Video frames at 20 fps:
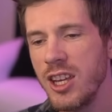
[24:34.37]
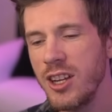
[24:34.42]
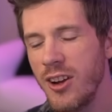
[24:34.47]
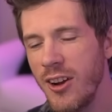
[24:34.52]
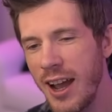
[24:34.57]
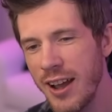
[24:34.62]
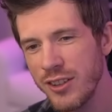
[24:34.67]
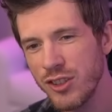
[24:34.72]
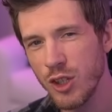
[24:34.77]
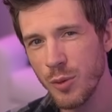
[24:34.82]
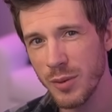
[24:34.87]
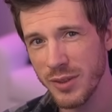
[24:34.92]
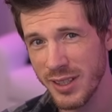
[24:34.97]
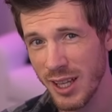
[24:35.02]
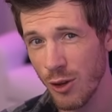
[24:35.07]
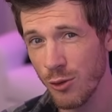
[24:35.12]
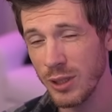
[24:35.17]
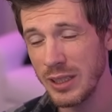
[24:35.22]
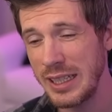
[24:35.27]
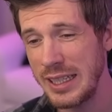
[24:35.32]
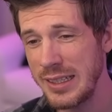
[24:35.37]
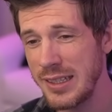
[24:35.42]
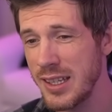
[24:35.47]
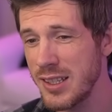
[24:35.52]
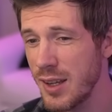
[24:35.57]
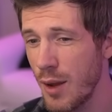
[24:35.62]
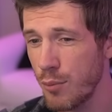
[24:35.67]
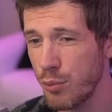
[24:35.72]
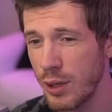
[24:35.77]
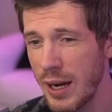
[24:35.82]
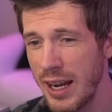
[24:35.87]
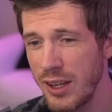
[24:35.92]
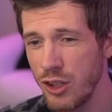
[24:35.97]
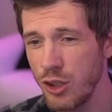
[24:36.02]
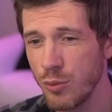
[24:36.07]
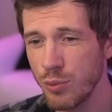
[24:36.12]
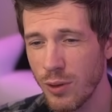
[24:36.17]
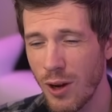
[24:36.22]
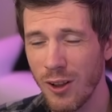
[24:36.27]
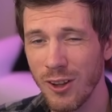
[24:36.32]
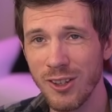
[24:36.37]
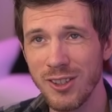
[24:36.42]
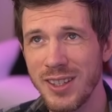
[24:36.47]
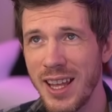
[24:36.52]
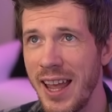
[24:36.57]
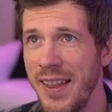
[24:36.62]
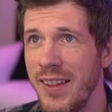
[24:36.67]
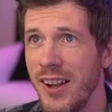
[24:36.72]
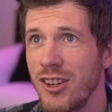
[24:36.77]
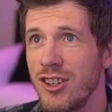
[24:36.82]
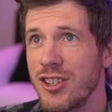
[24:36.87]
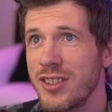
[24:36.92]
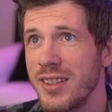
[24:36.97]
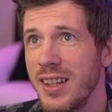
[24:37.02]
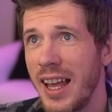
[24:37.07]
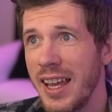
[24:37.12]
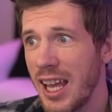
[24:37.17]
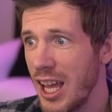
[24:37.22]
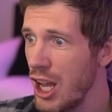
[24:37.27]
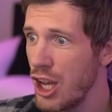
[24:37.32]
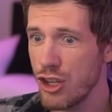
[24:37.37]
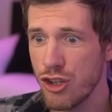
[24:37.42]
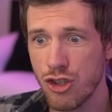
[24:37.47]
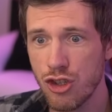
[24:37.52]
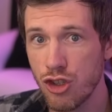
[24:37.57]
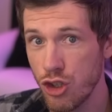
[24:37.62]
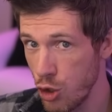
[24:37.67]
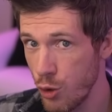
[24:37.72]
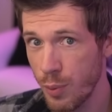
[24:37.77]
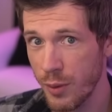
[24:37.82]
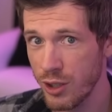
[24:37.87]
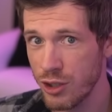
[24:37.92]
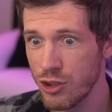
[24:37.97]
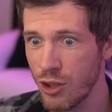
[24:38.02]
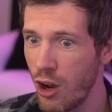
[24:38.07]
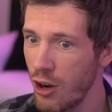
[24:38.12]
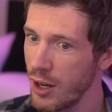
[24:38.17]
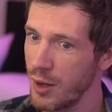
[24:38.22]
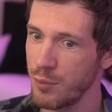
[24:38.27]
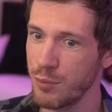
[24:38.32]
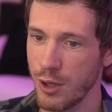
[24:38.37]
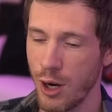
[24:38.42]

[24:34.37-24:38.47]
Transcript: You know how Supercell releases brand new brawlers and they're just like super strong and